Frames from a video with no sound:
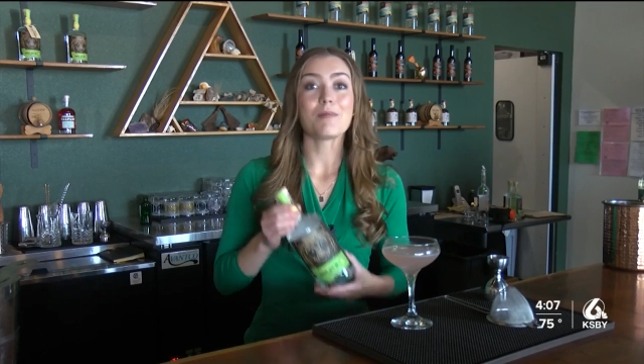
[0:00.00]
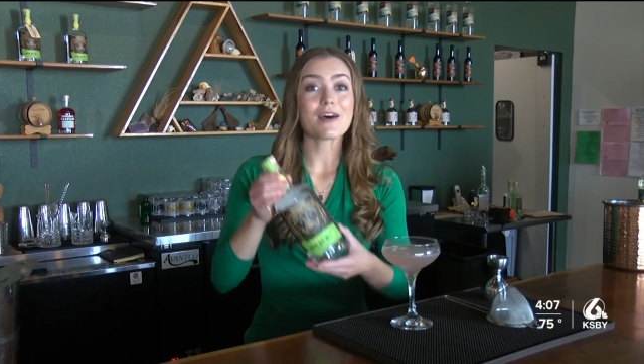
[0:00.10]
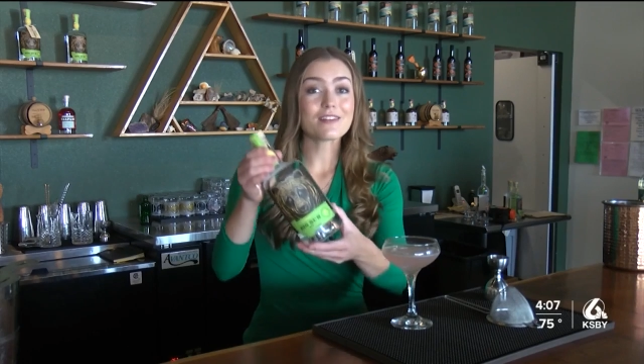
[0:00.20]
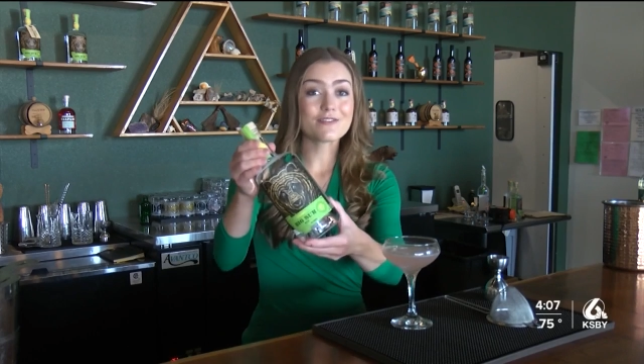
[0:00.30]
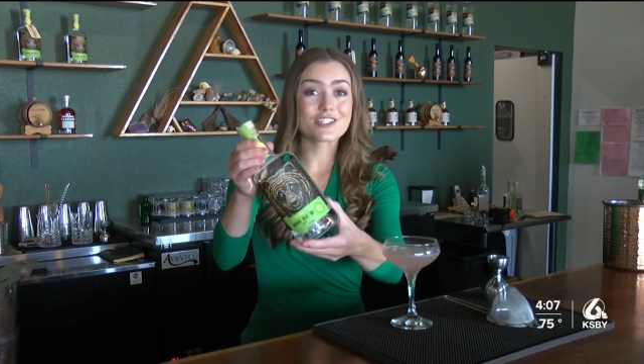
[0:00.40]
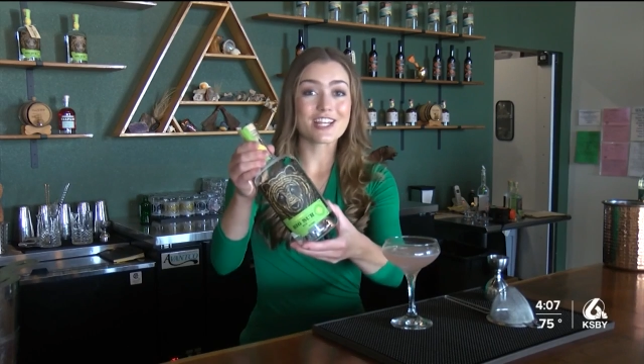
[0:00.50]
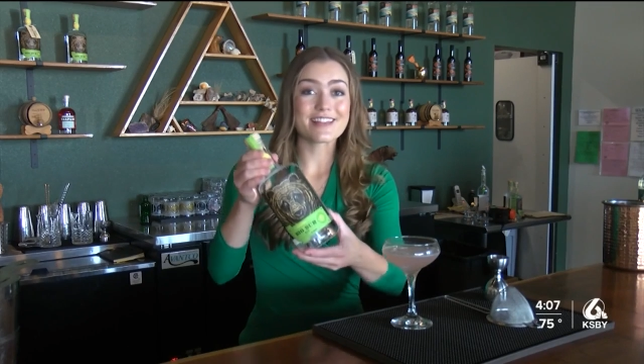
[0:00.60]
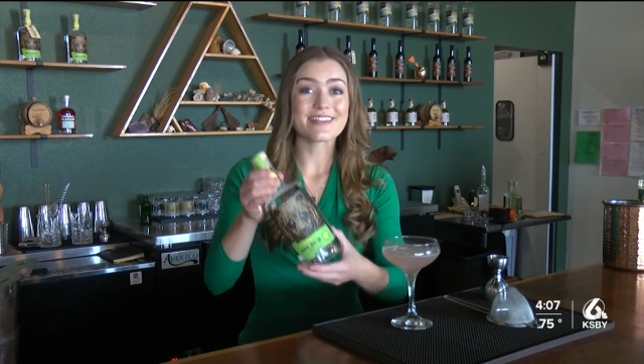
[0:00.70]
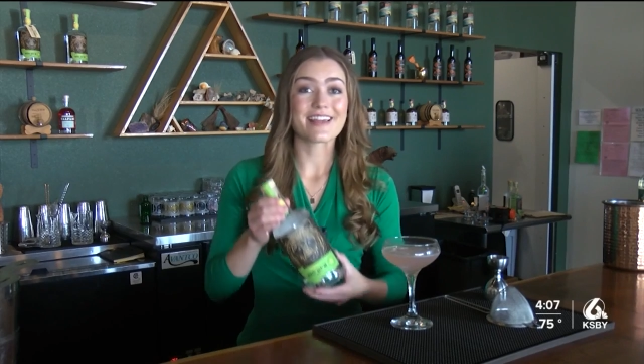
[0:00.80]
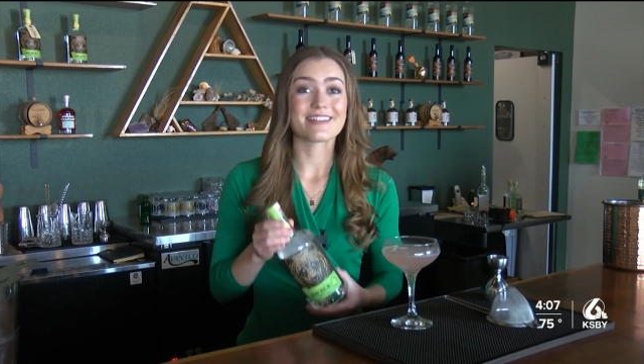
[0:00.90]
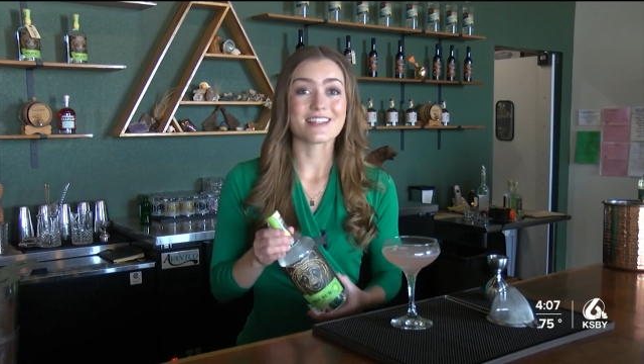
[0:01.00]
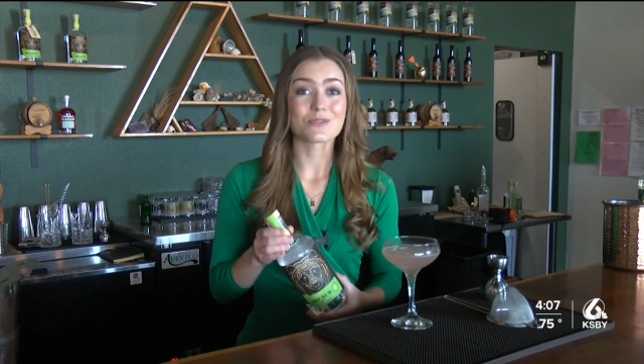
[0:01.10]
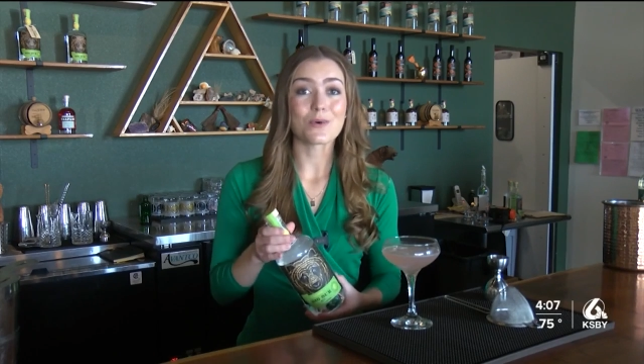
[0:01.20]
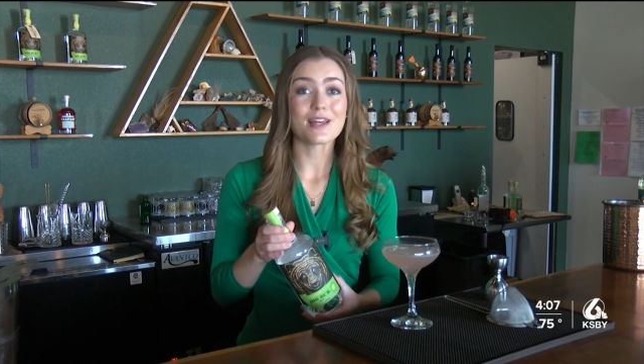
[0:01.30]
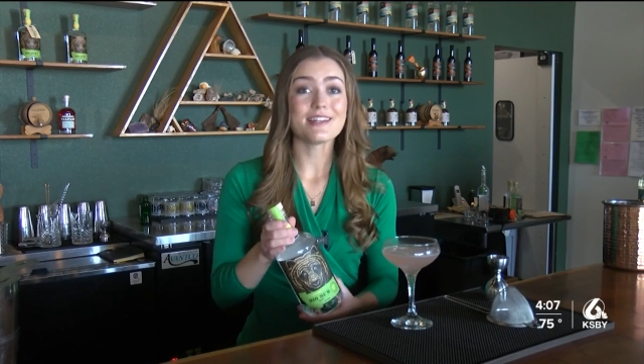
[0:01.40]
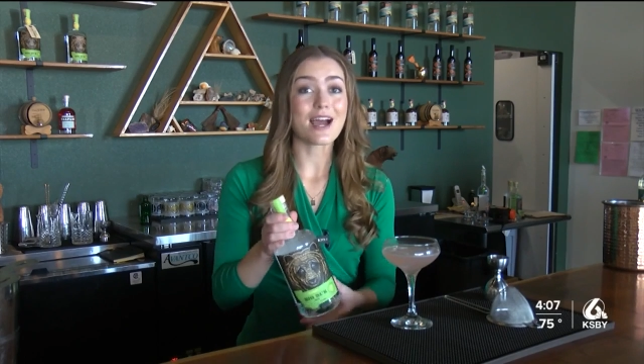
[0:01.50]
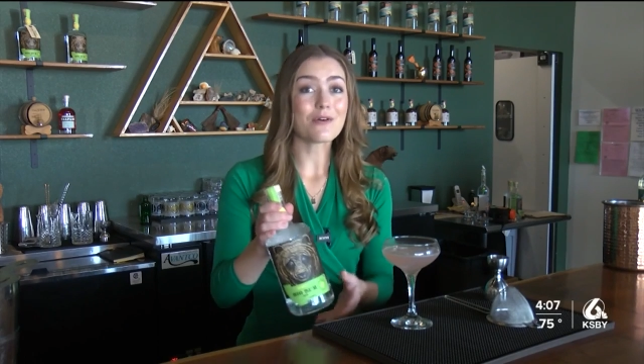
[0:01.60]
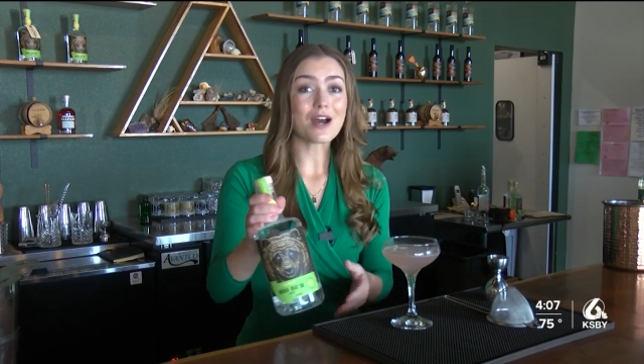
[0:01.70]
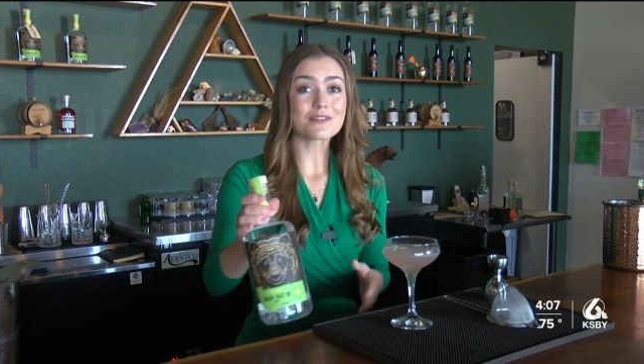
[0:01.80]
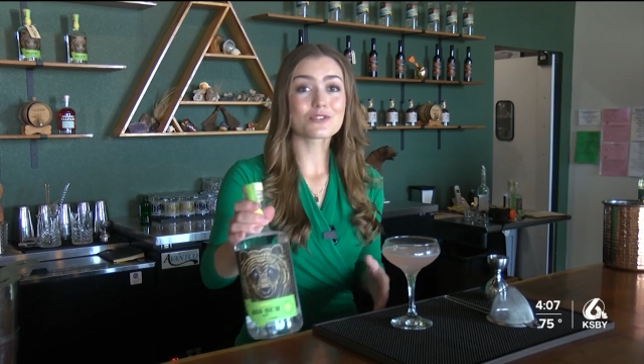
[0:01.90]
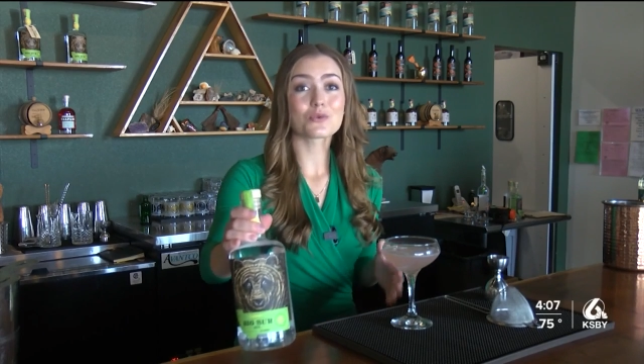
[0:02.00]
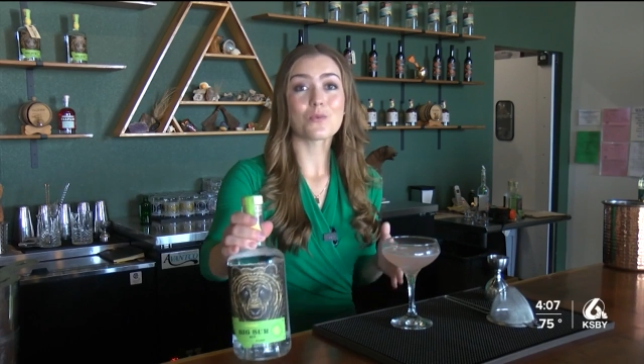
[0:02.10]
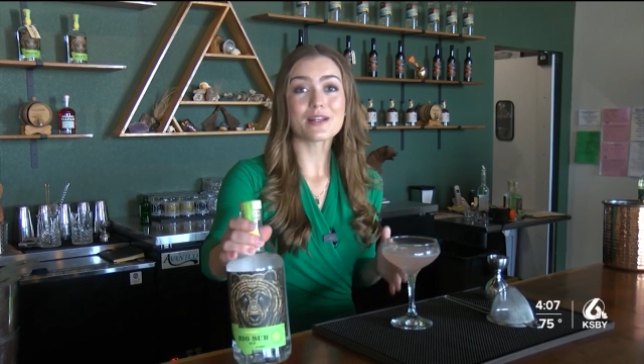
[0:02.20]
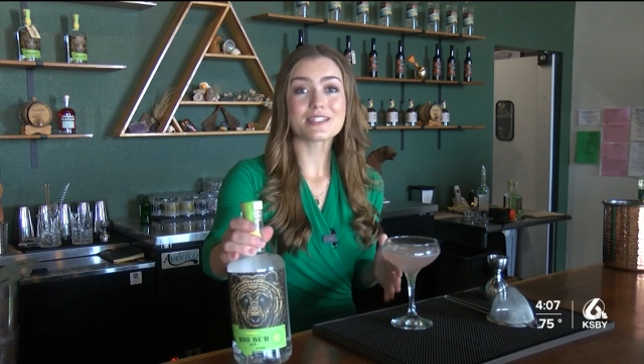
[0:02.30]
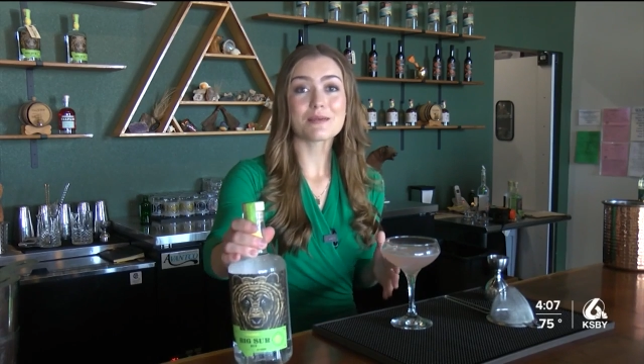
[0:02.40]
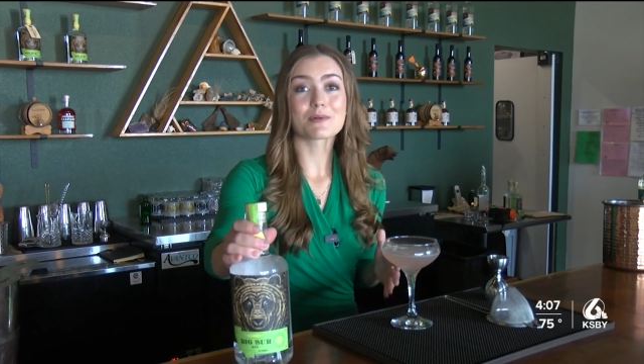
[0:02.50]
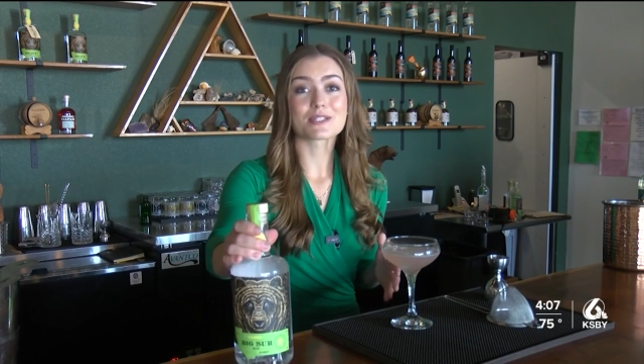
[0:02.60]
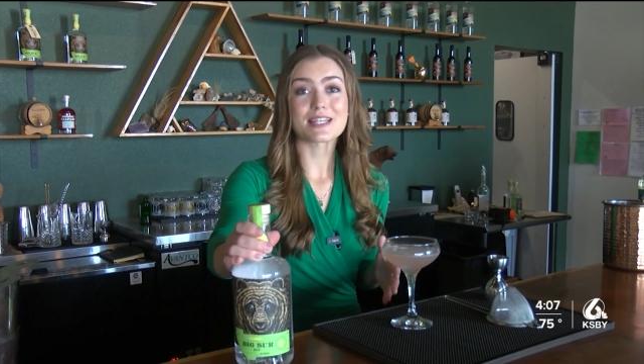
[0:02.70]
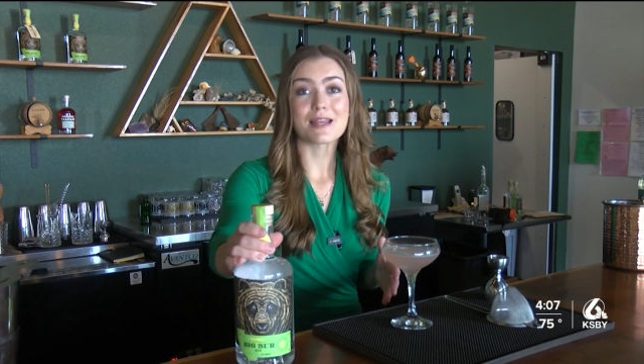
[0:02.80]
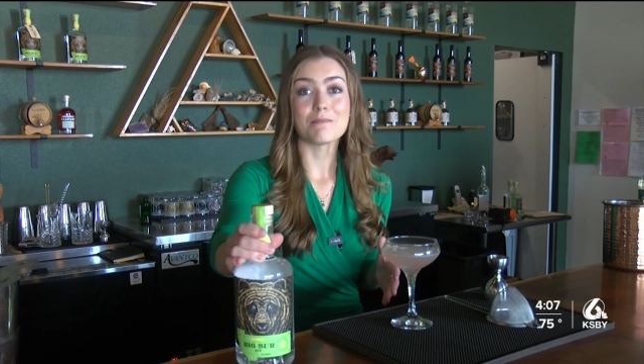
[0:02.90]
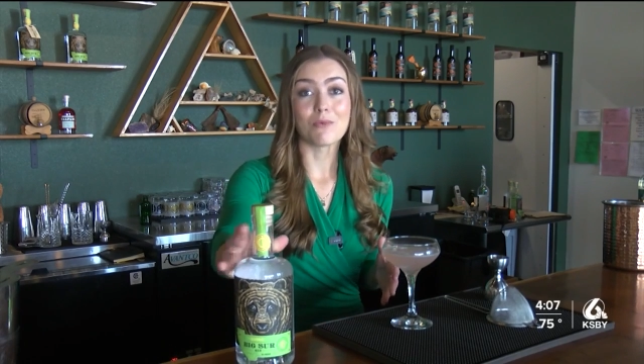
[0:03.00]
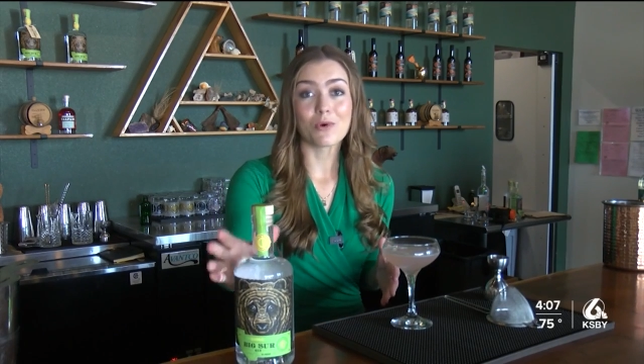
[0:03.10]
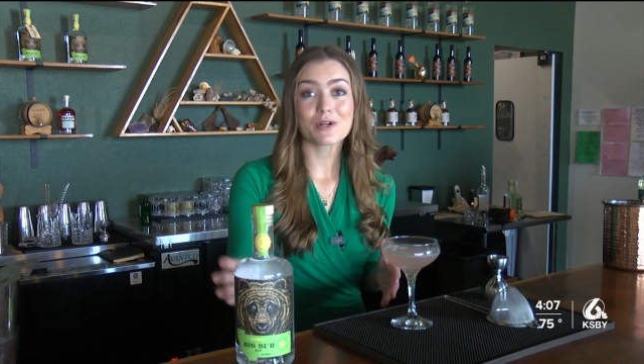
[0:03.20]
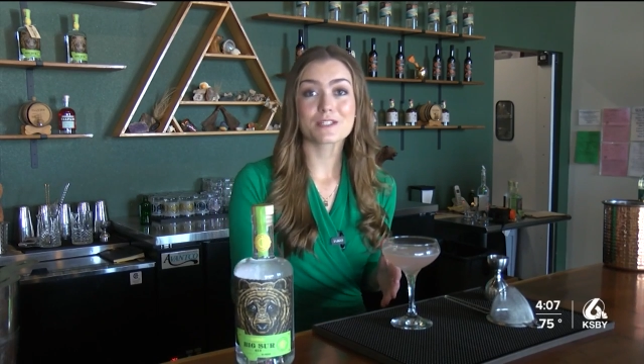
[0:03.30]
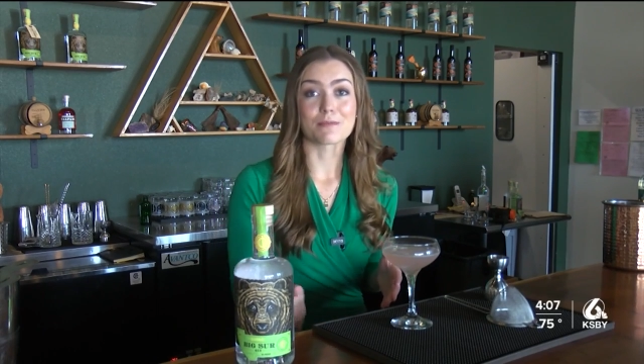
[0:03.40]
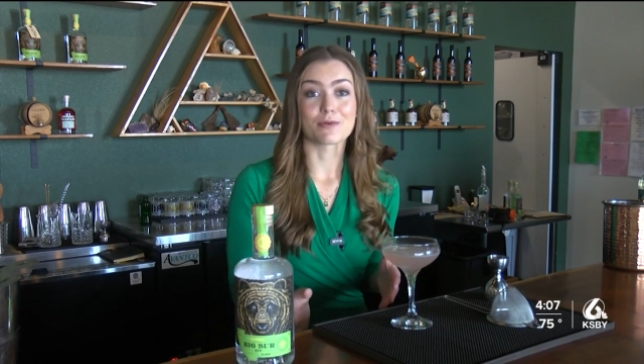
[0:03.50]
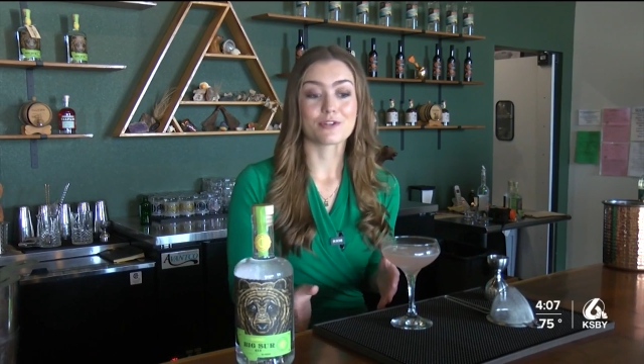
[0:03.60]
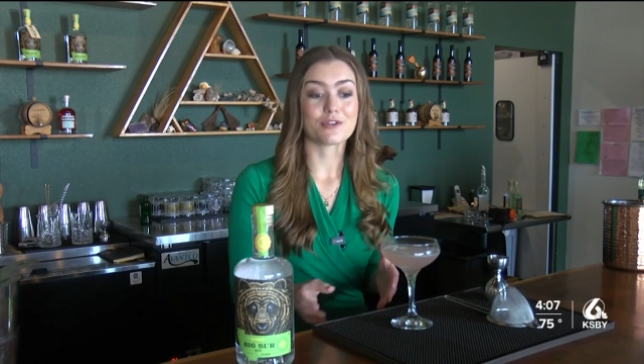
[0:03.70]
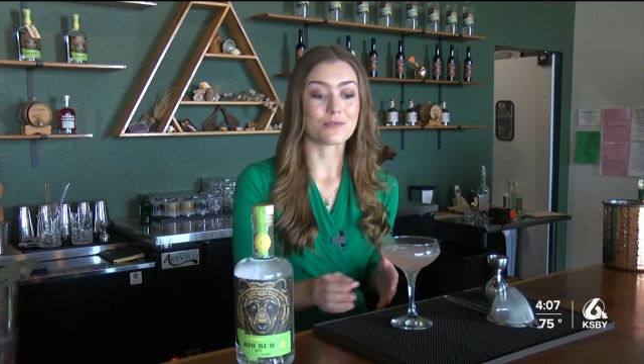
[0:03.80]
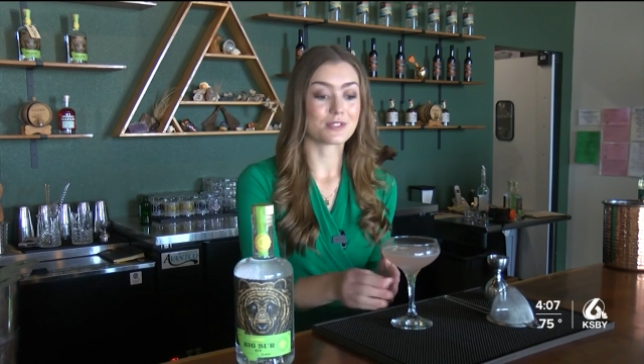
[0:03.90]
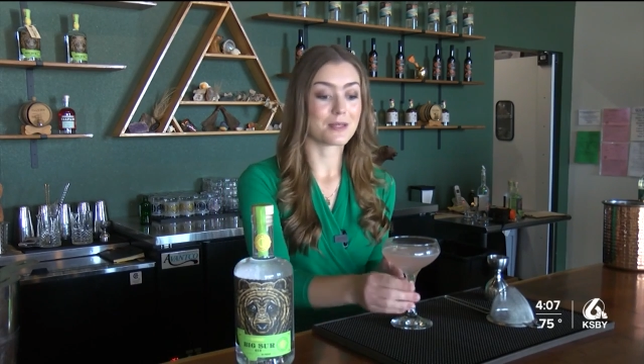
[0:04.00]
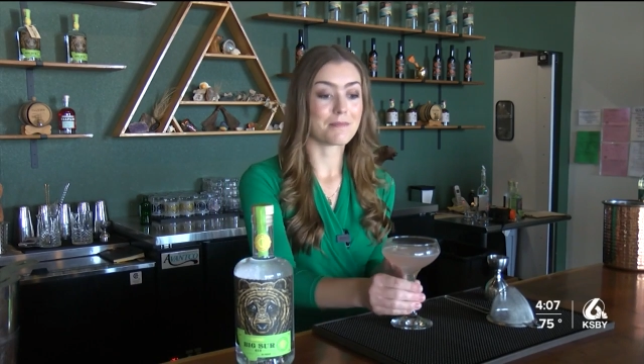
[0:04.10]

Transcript: bottle of gin like this one now costs 20% more to produce,